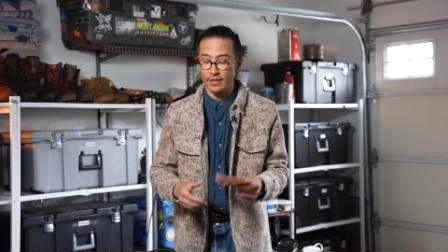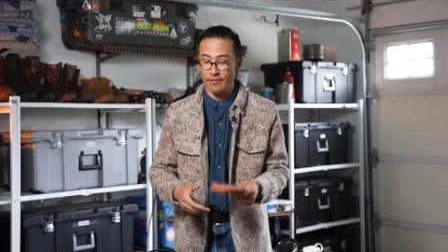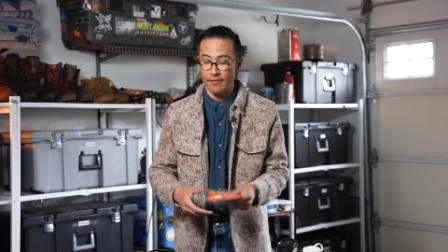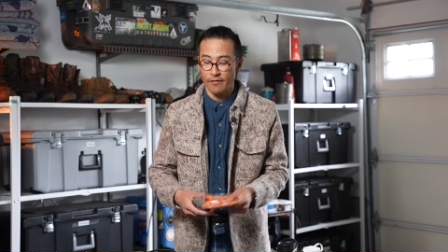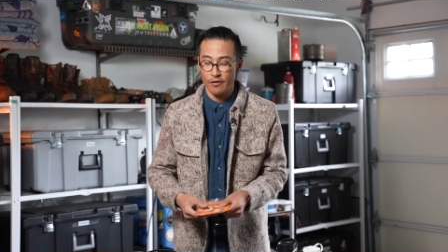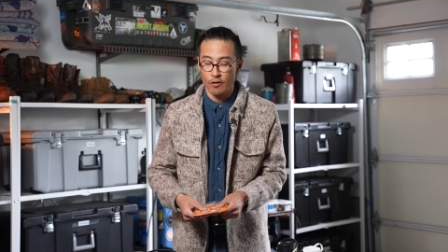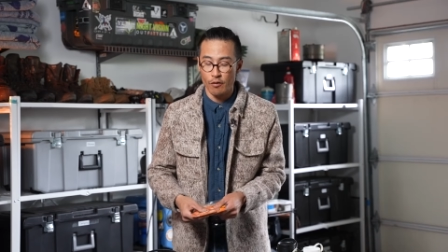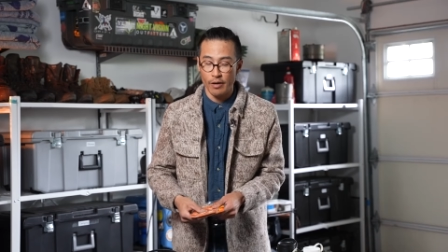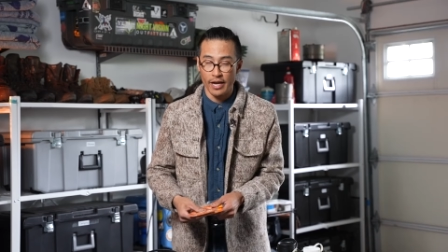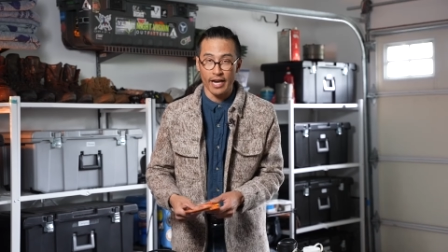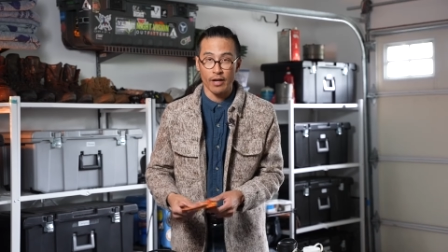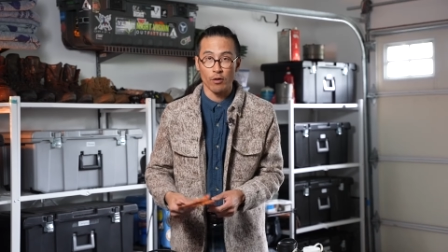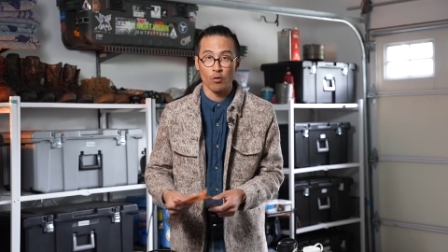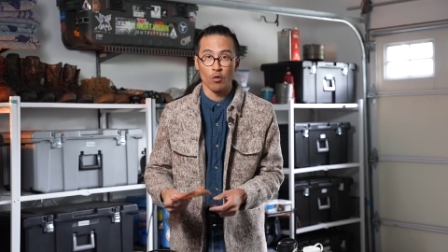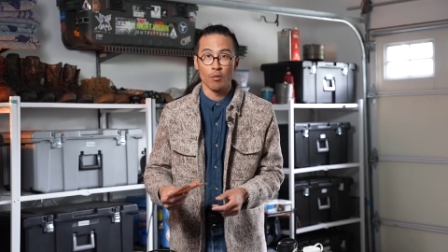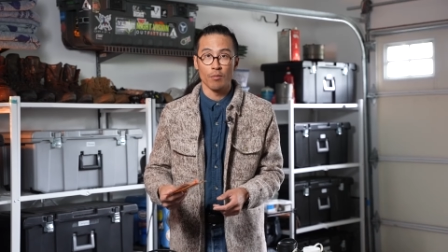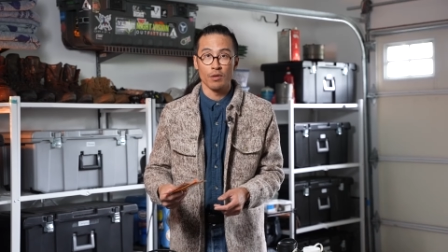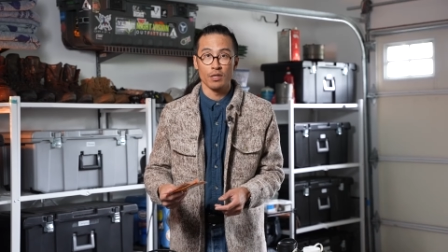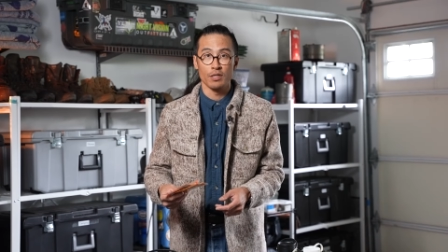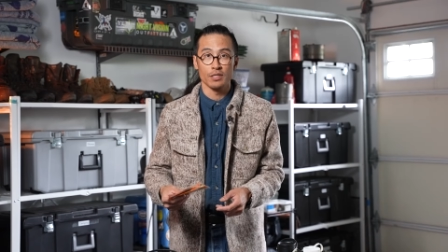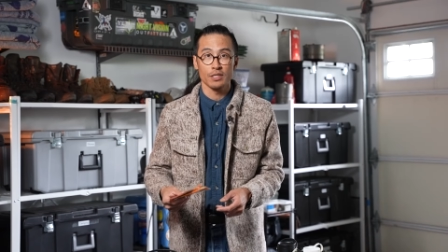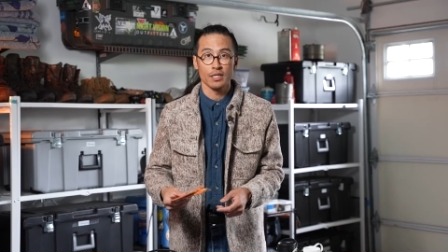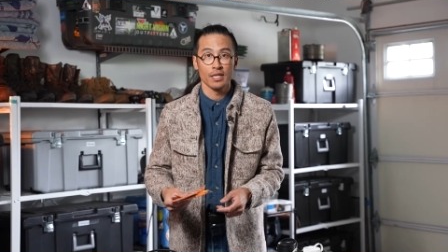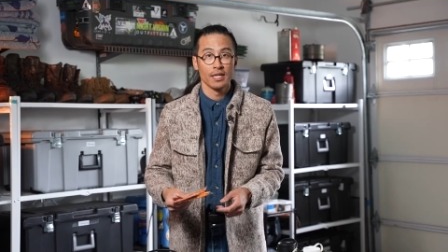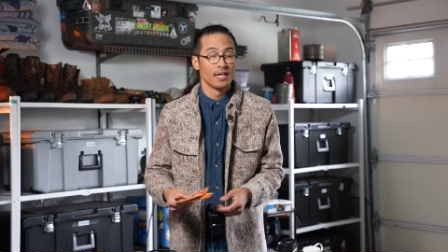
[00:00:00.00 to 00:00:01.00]
have a few hand
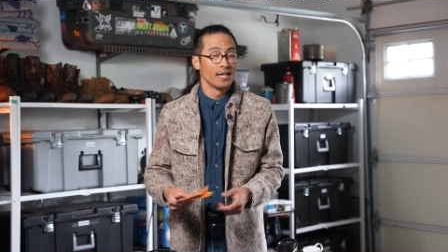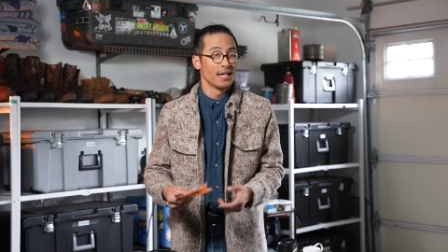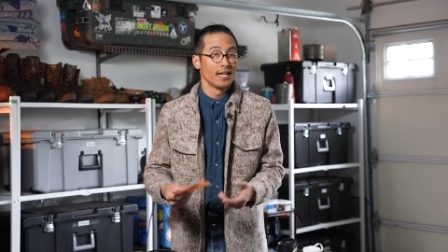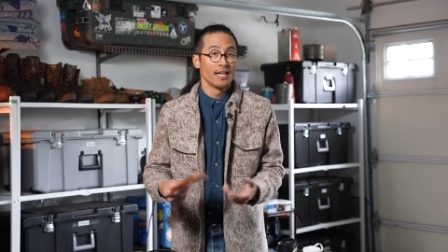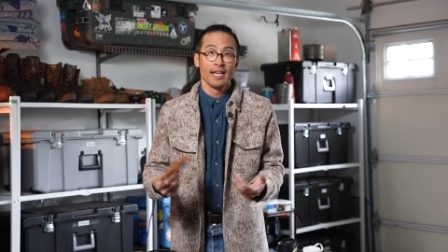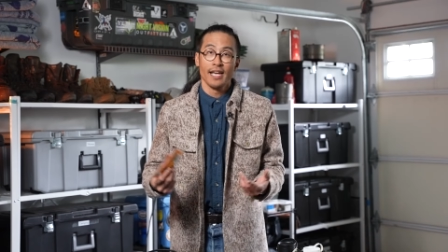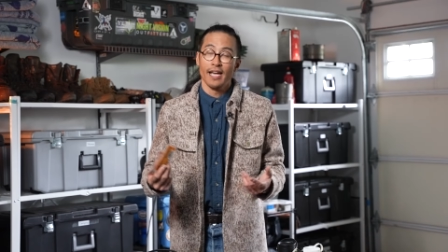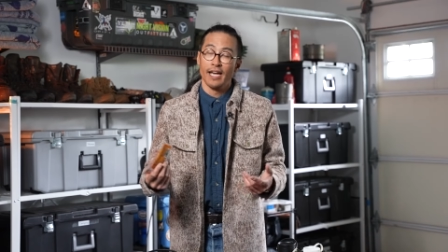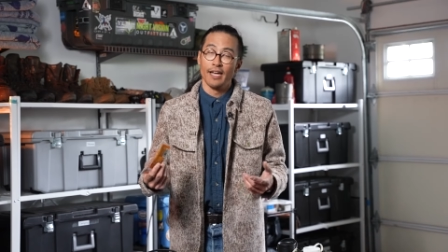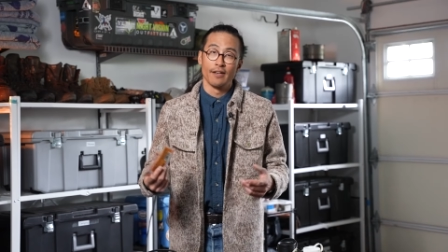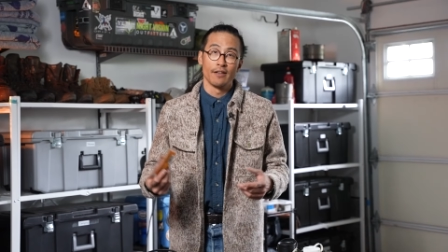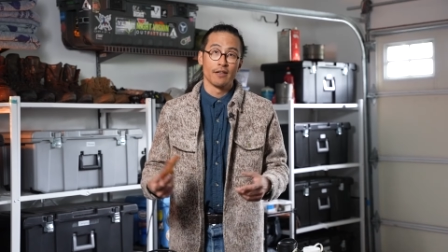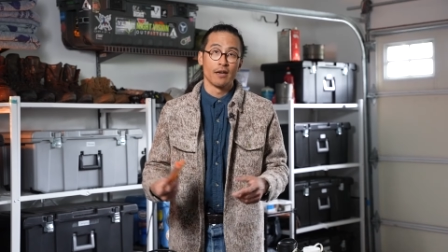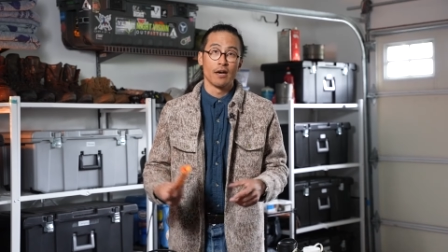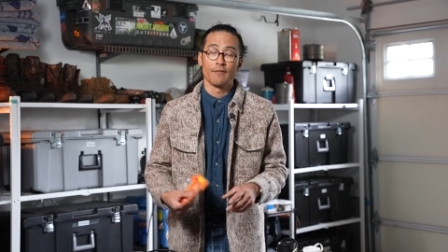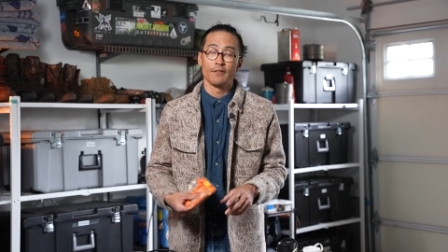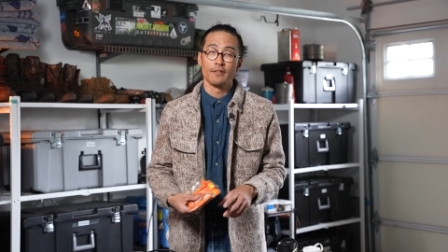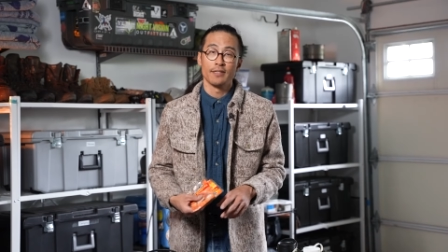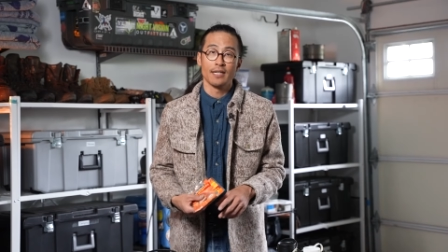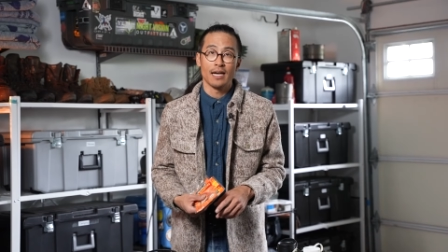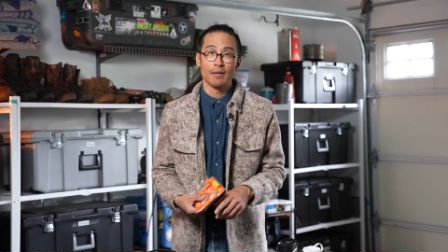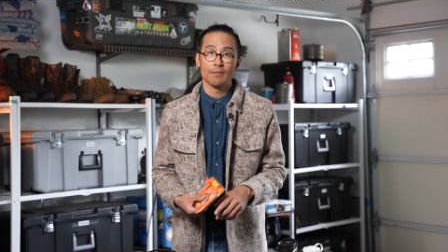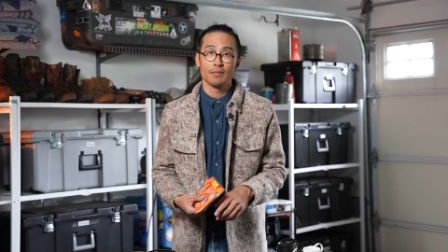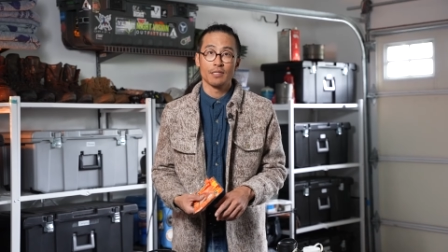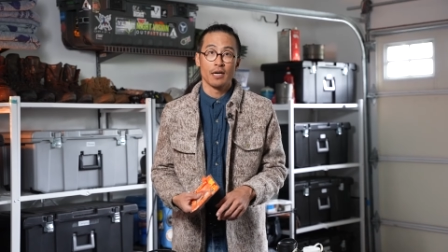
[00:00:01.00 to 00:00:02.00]
warmers. And
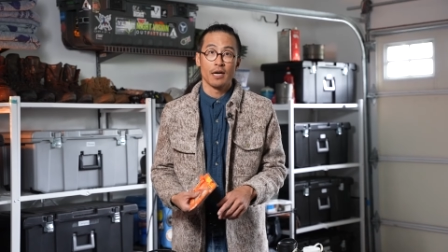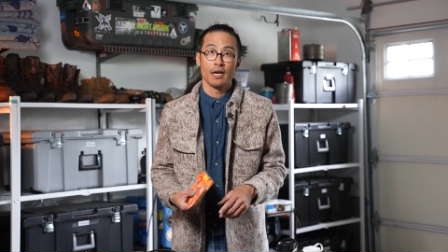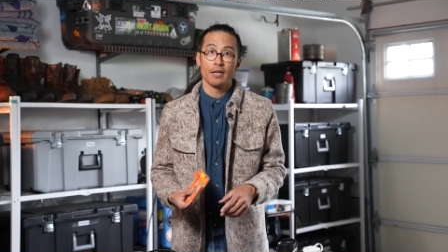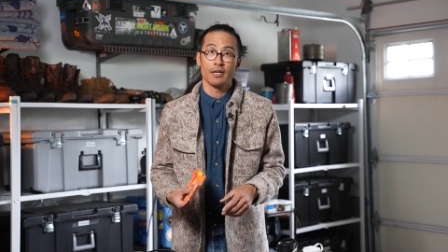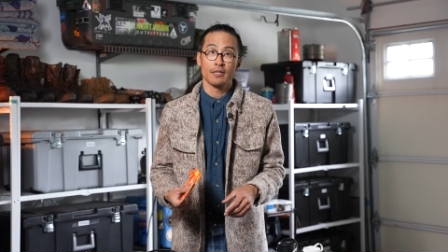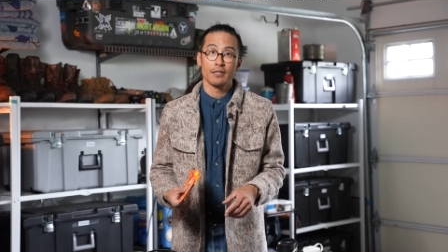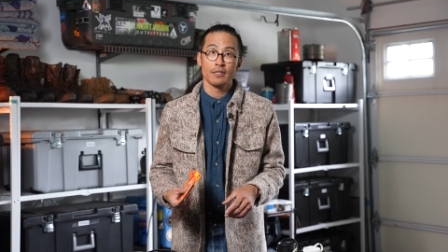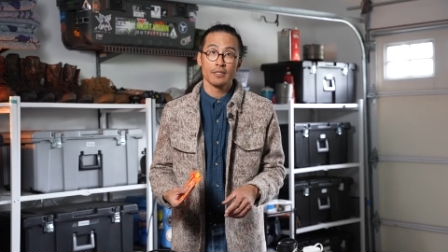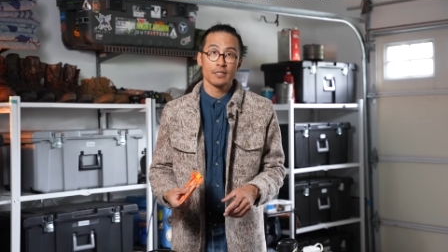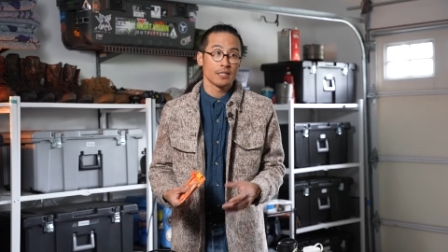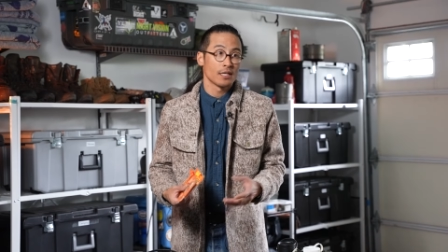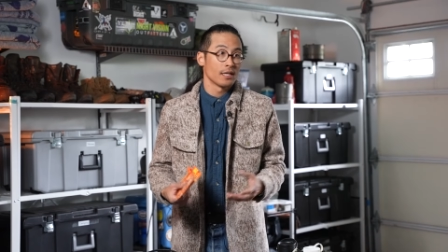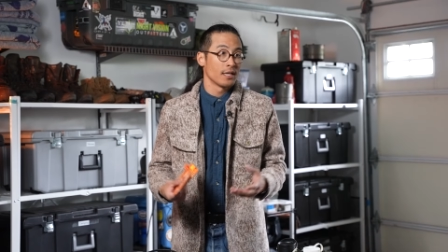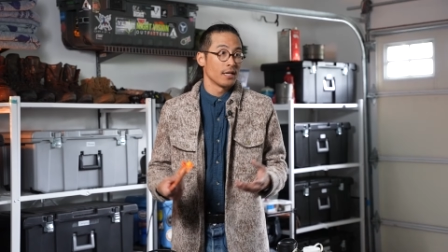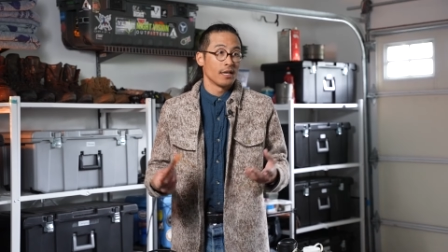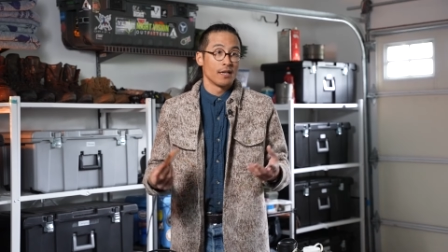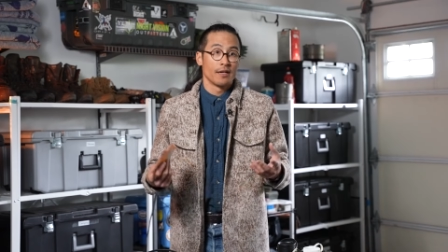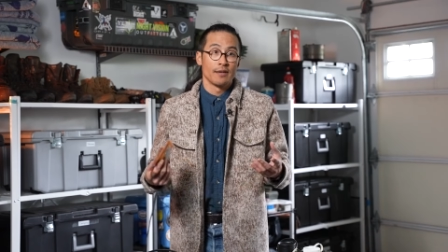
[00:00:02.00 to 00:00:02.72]
oftentimes the hunters,